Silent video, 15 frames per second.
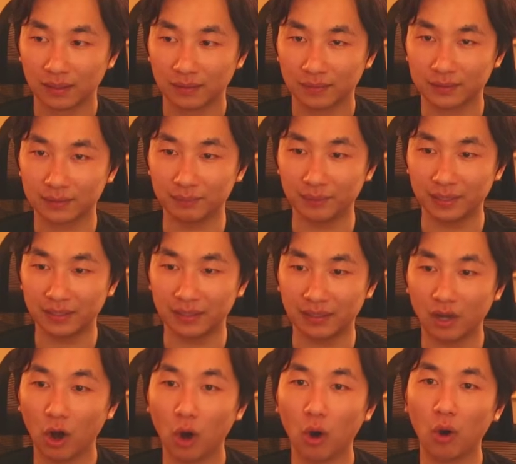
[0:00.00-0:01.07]
I like debating.
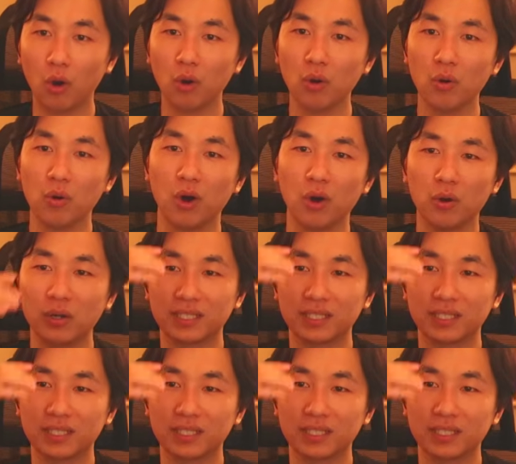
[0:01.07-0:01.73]
Oh,